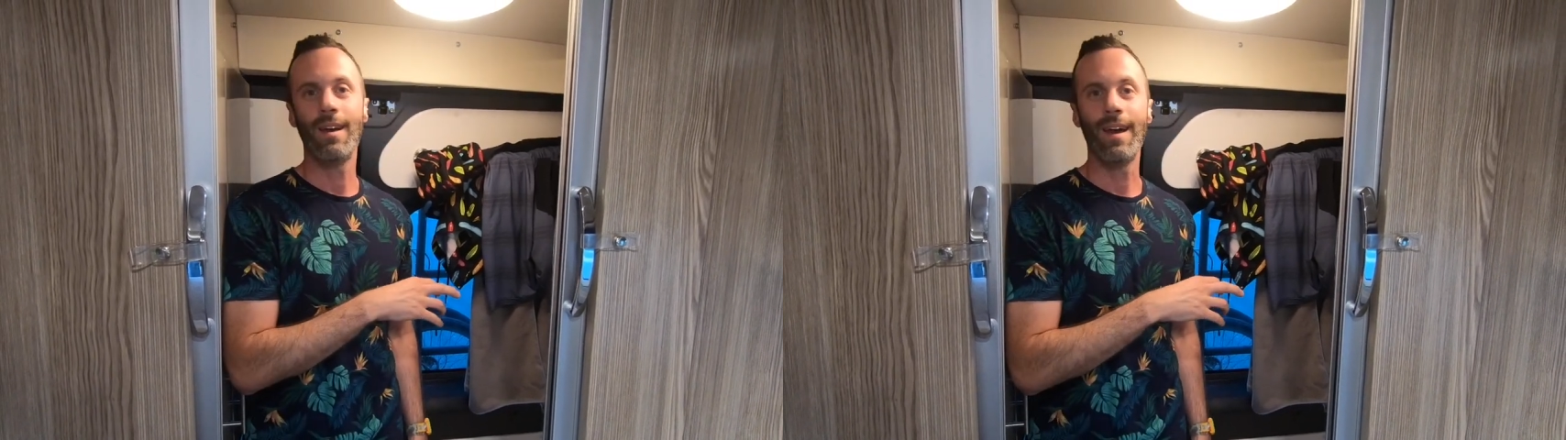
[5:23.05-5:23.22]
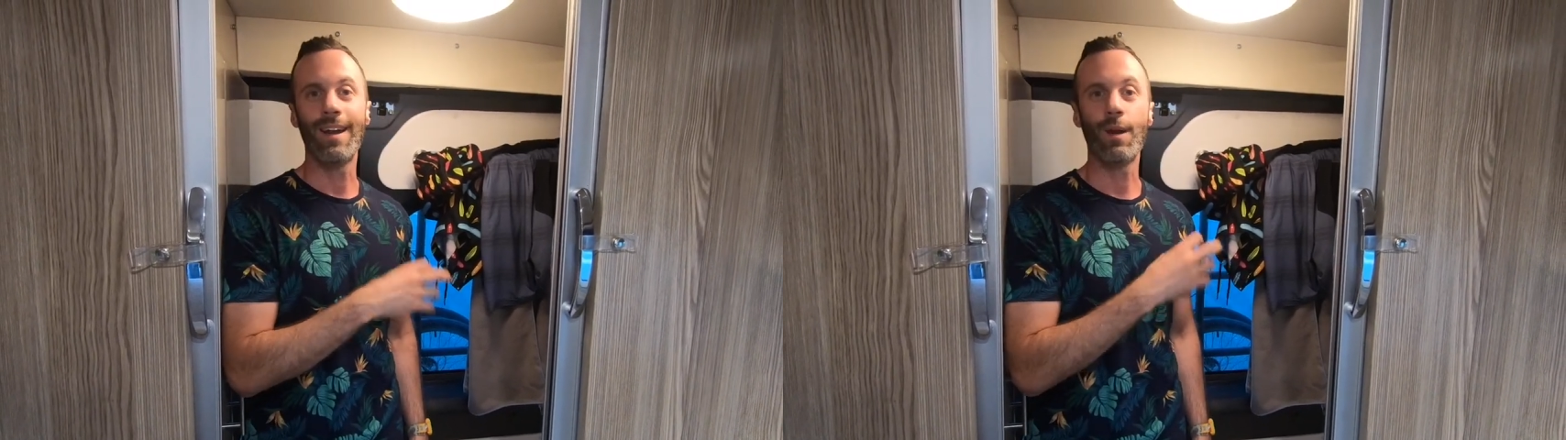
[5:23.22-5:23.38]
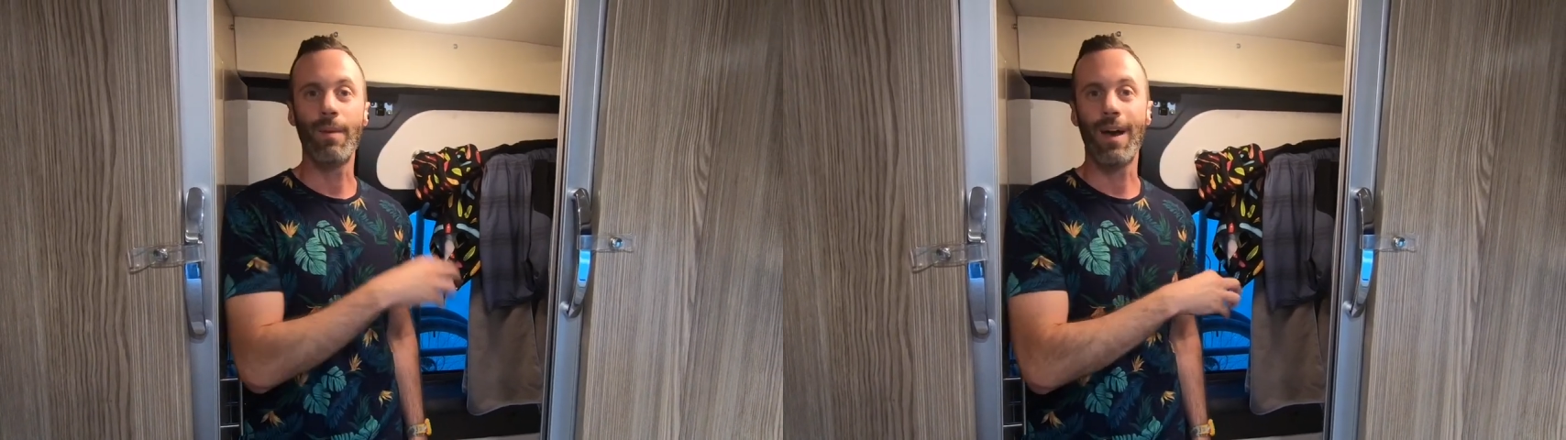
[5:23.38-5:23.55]

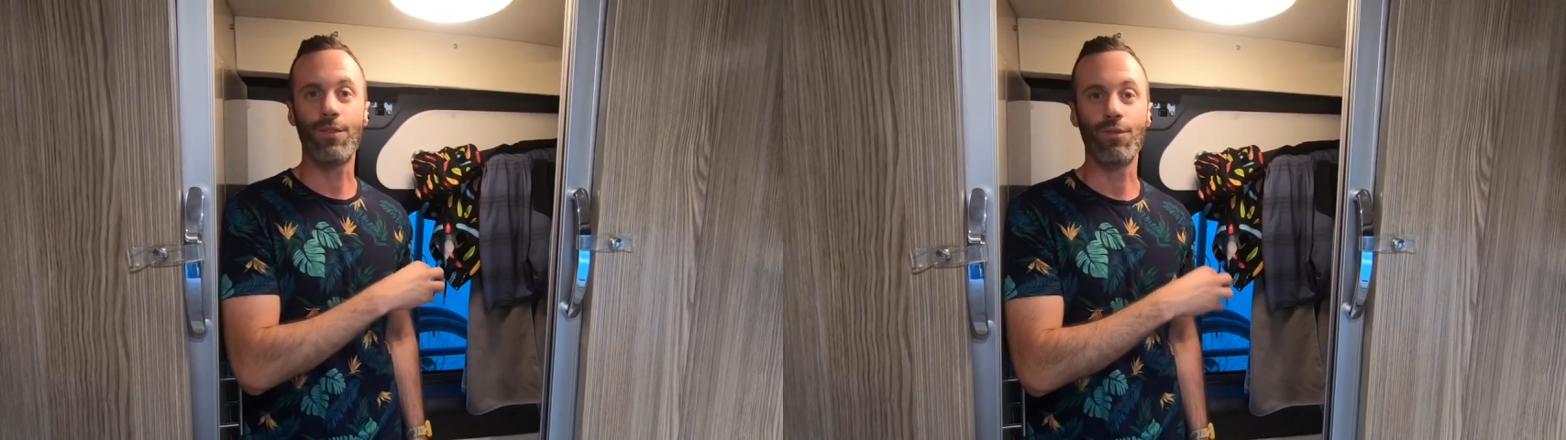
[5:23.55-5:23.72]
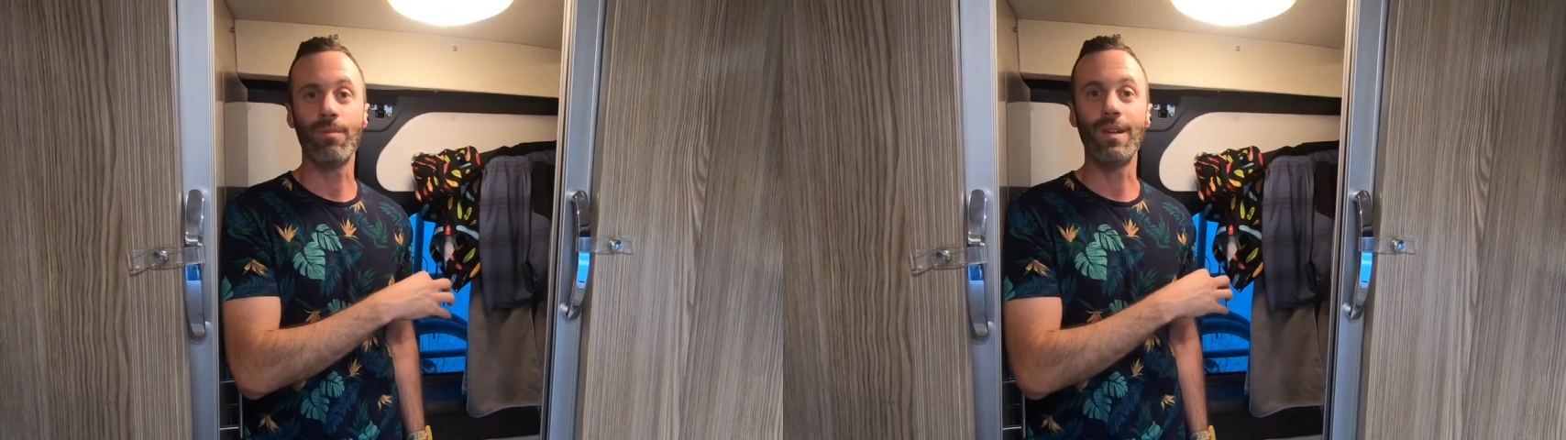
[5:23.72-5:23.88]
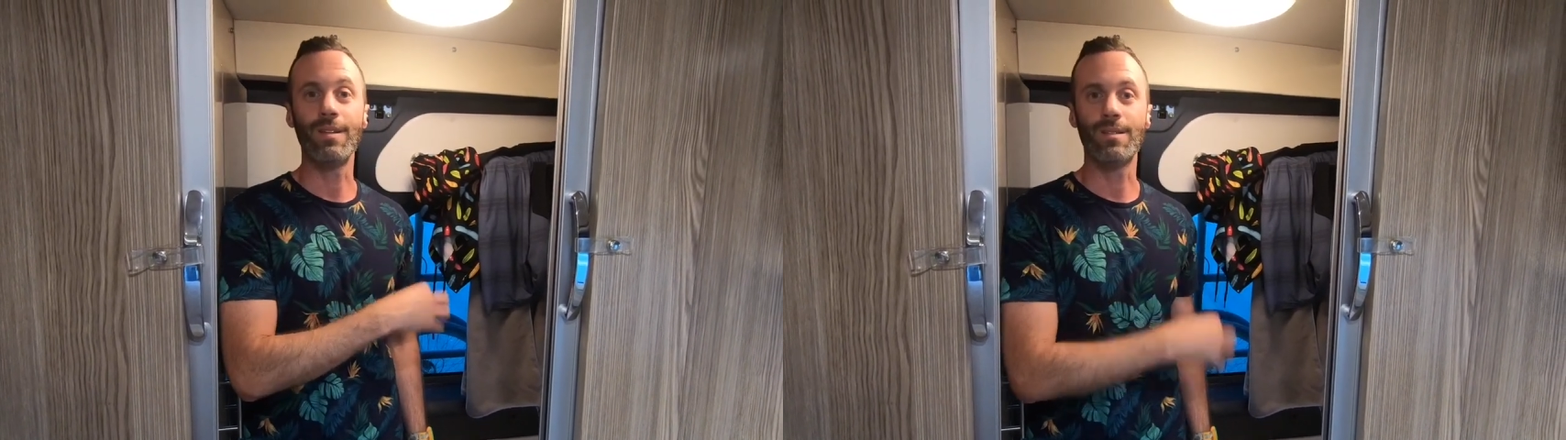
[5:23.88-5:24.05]
and our
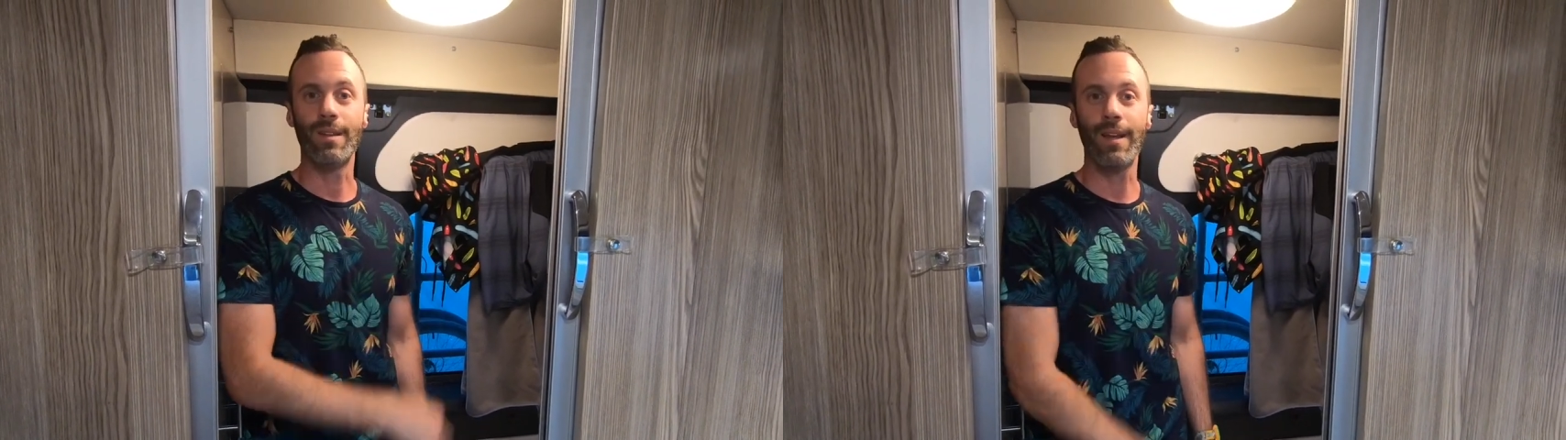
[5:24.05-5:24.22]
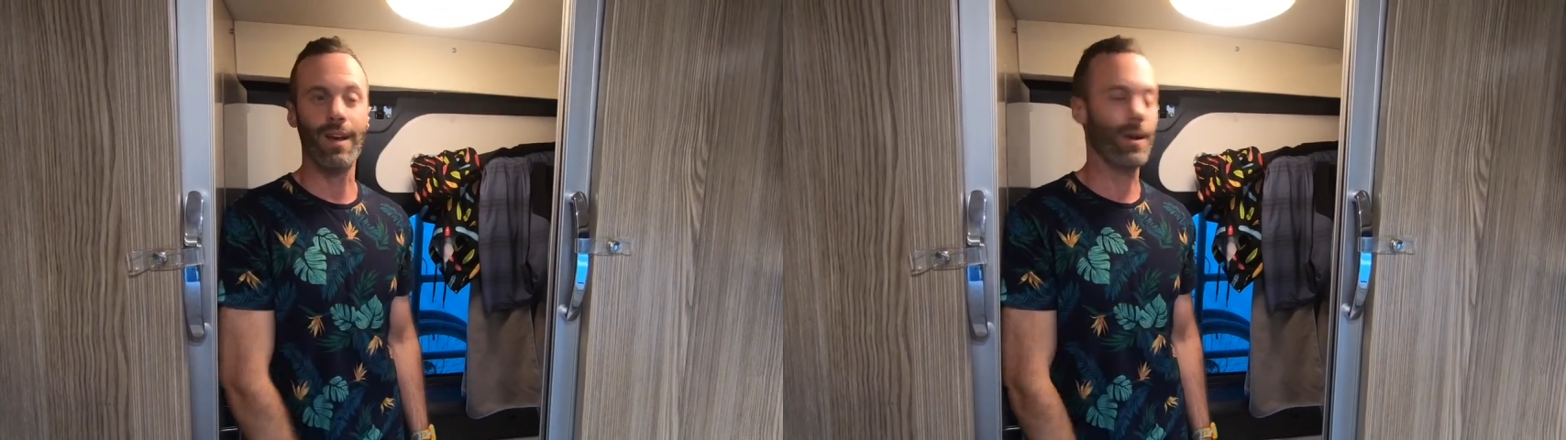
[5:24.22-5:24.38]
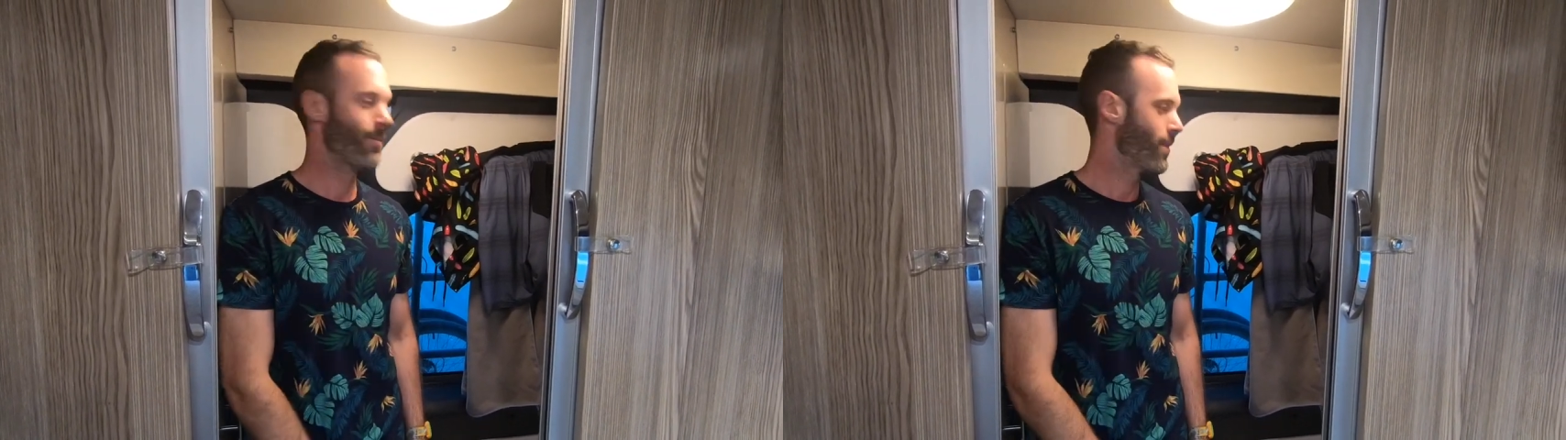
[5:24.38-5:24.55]
bathroom needs in
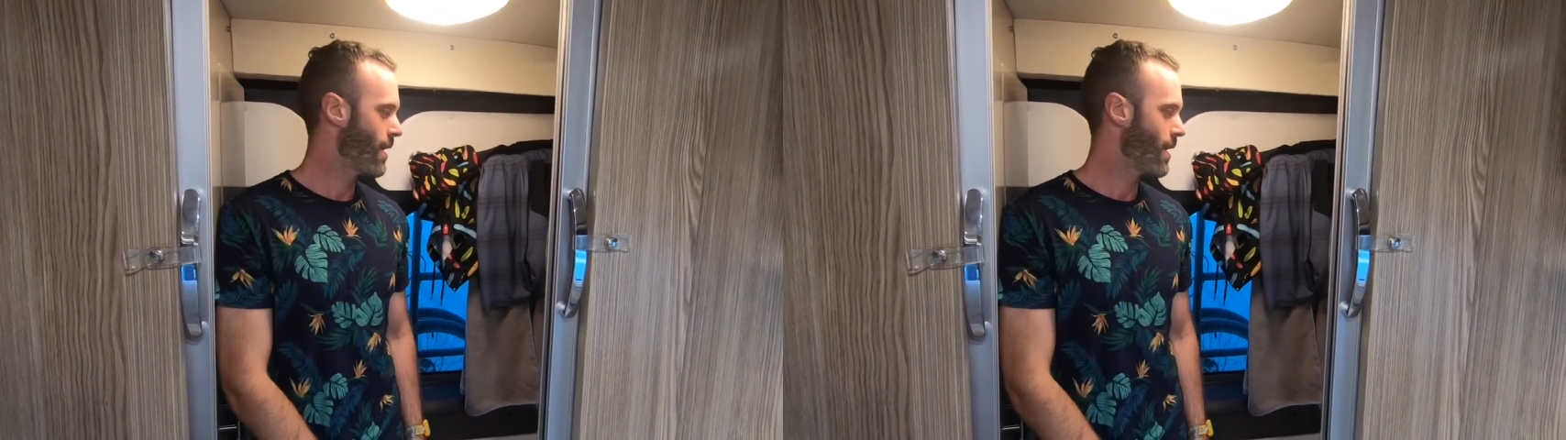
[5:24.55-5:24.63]
there.